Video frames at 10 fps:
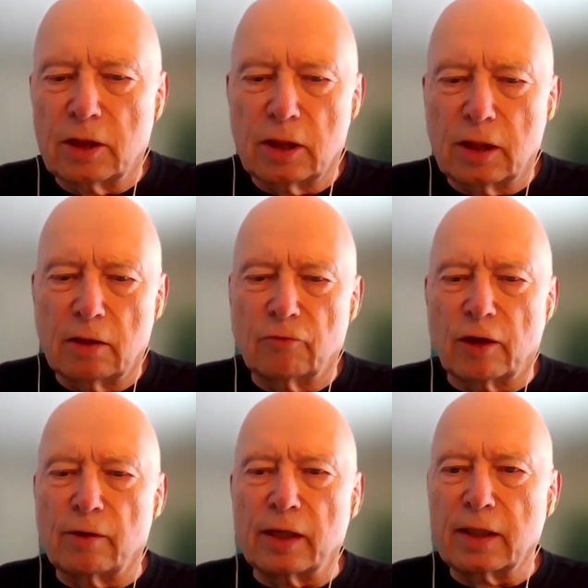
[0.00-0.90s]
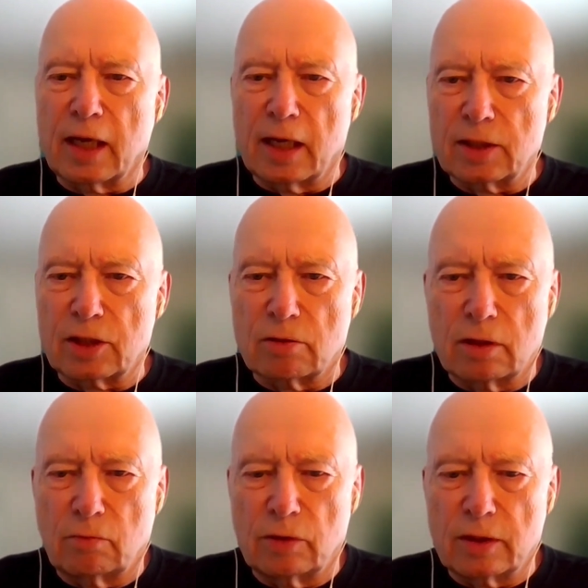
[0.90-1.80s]
She had ovarian cancer,
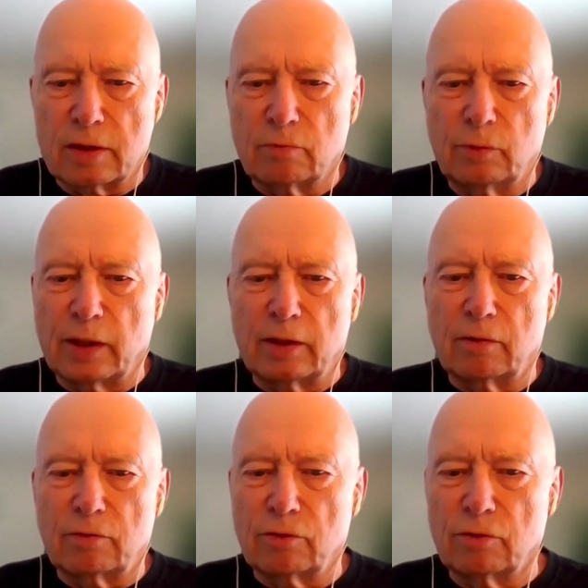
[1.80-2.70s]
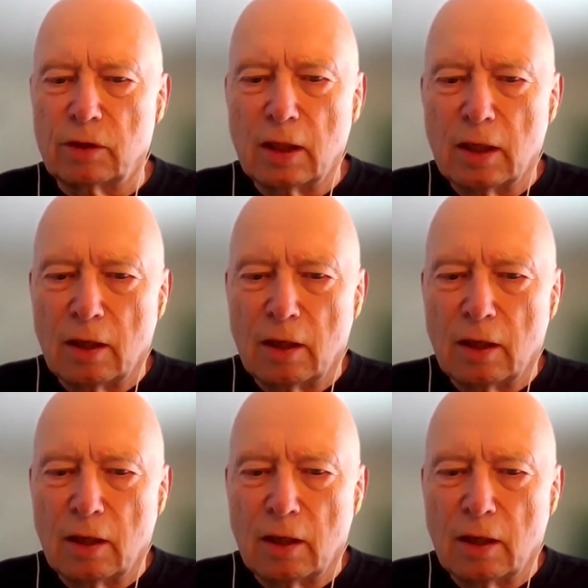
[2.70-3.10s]
and we went through